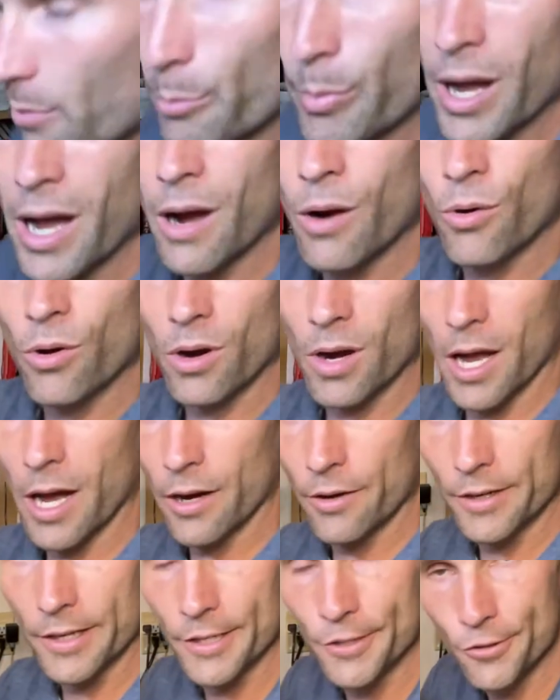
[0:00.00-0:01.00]
power
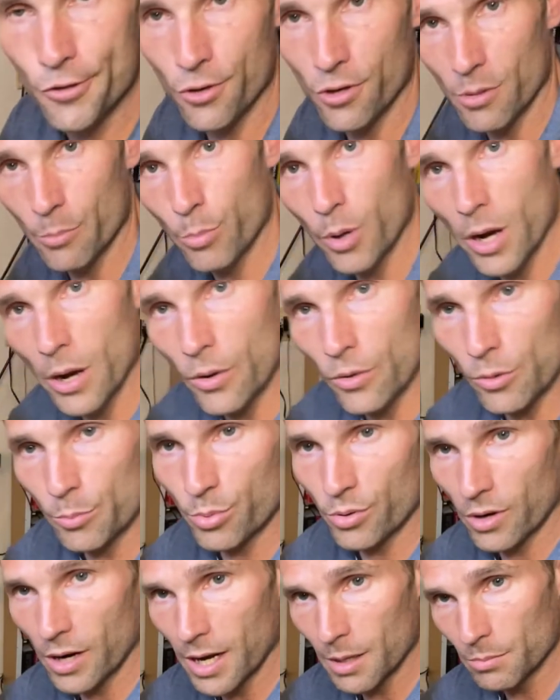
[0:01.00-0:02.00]
outage or a power
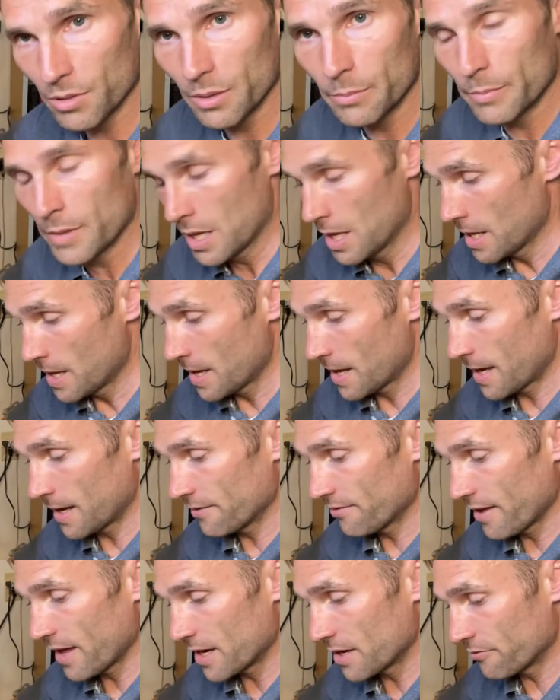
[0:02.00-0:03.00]
problem.
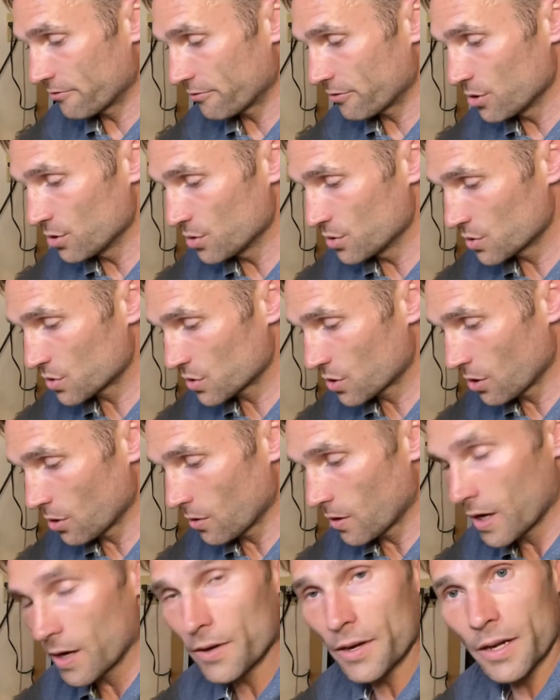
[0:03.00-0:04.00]
I've had a fuse
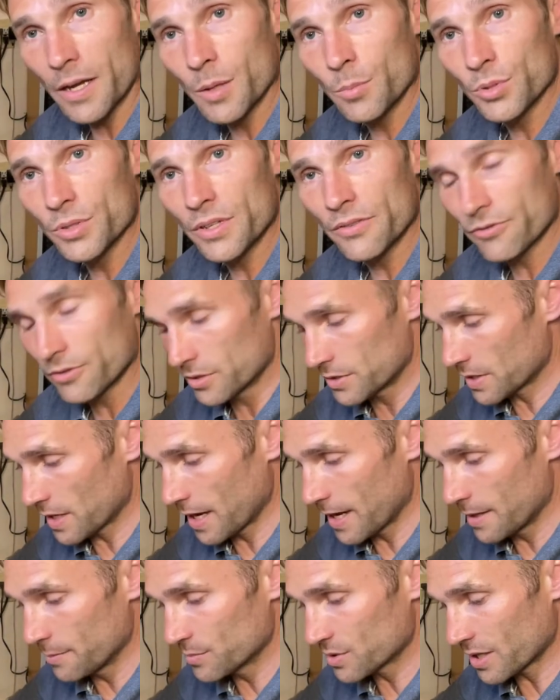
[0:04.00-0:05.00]
go out a couple different
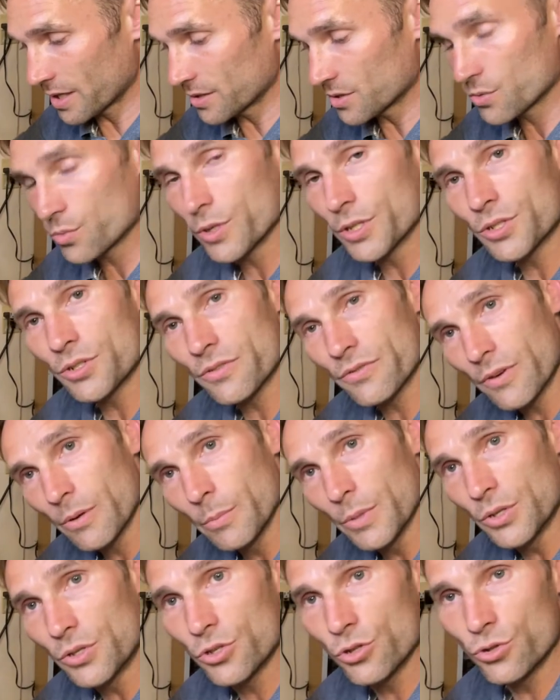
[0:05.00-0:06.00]
times. I switched
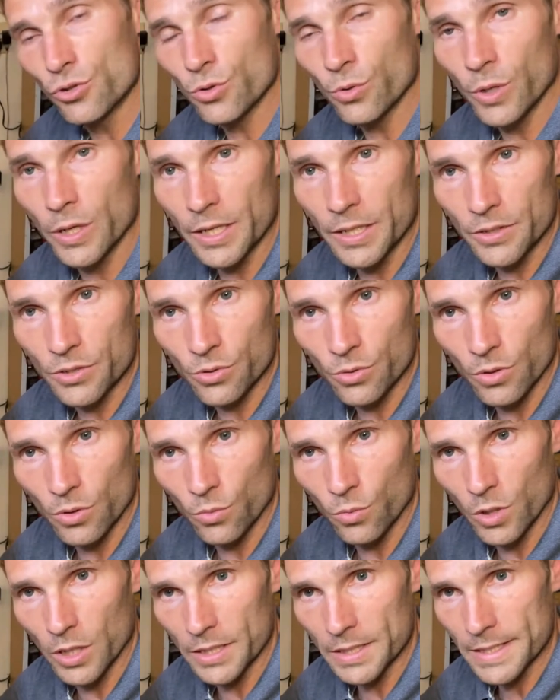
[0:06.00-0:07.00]
from a 220 to a
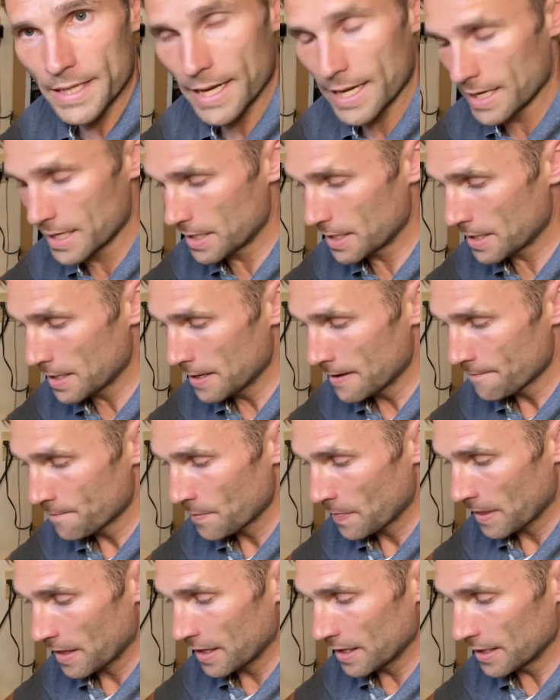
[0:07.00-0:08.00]
110
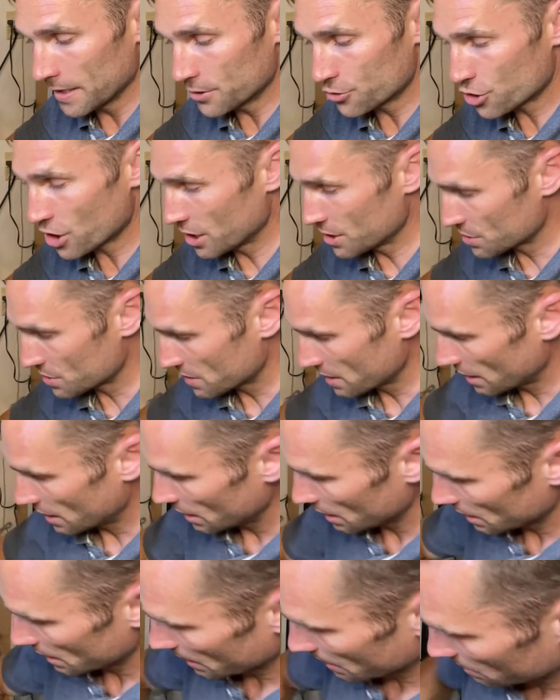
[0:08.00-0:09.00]
and changed the heating